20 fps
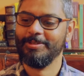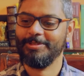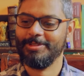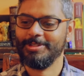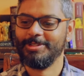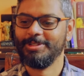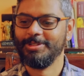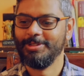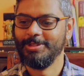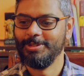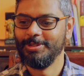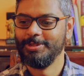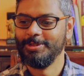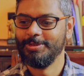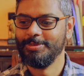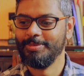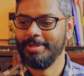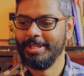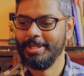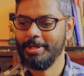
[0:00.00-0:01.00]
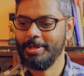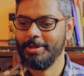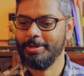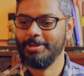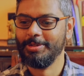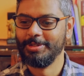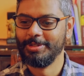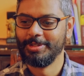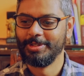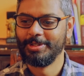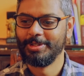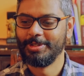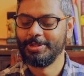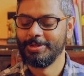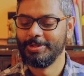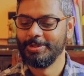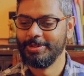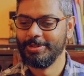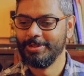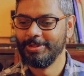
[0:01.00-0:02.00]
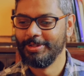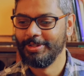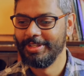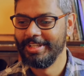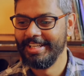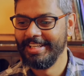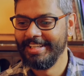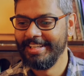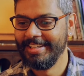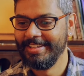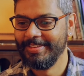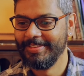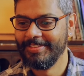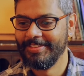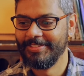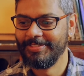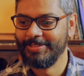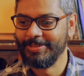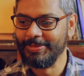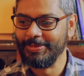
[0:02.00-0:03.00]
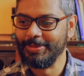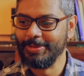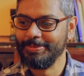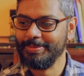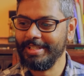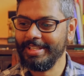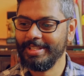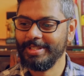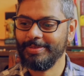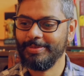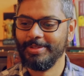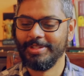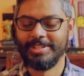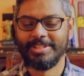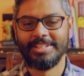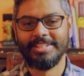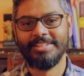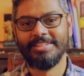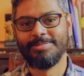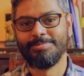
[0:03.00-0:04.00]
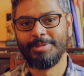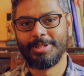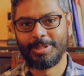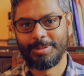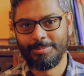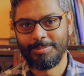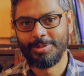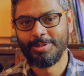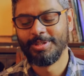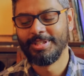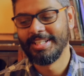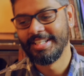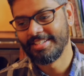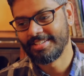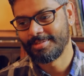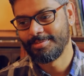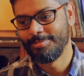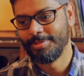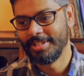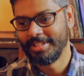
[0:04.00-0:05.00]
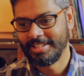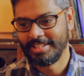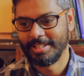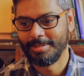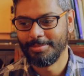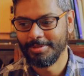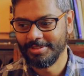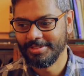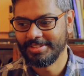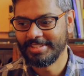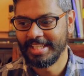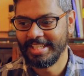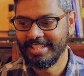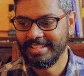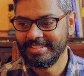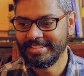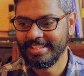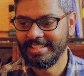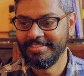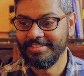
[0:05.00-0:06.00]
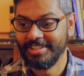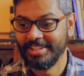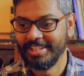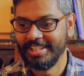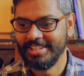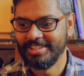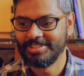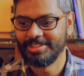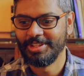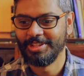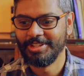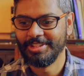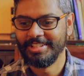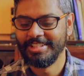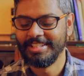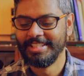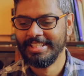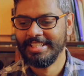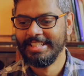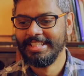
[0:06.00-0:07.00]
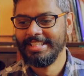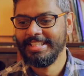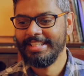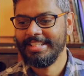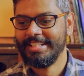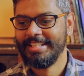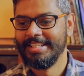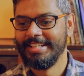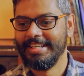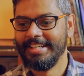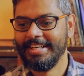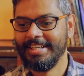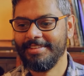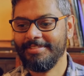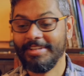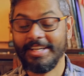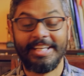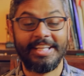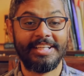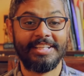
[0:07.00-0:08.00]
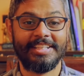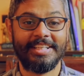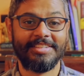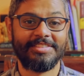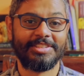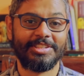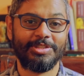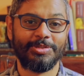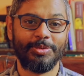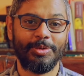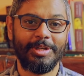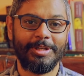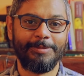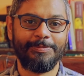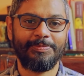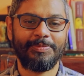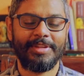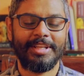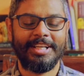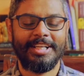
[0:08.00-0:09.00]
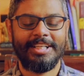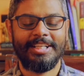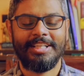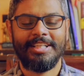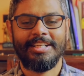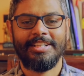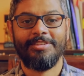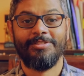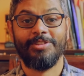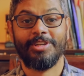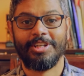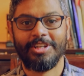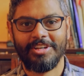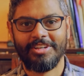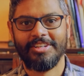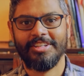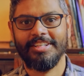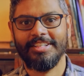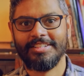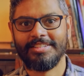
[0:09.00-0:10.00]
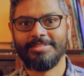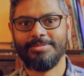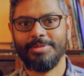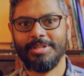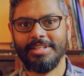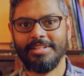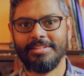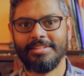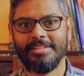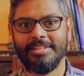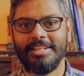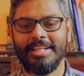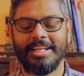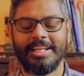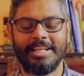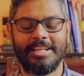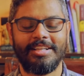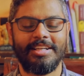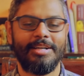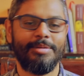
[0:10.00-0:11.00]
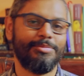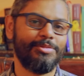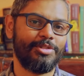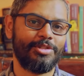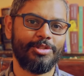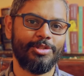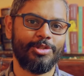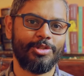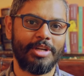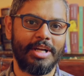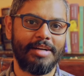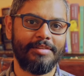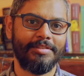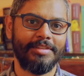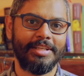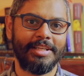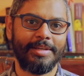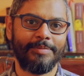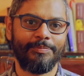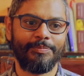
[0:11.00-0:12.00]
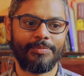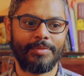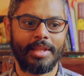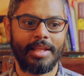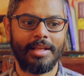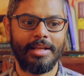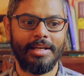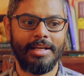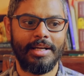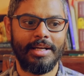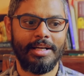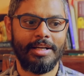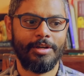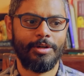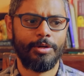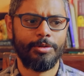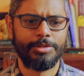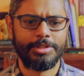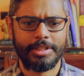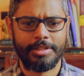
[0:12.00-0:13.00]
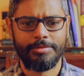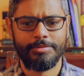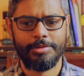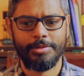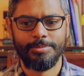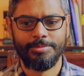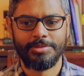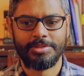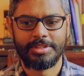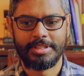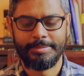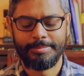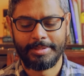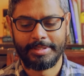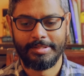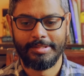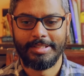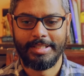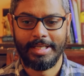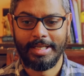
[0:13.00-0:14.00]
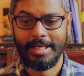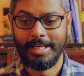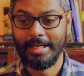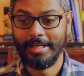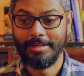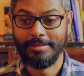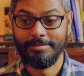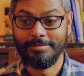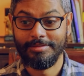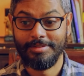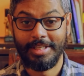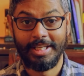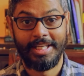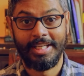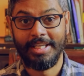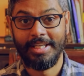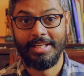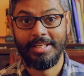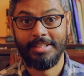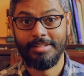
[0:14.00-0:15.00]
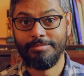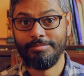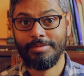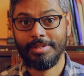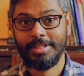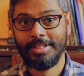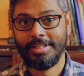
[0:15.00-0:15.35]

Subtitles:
over to my own corner of the room here, which is my computer desk, but doubles as a really solid writing desk as well. Regardless, when it comes to traveling, hotel rooms typically have a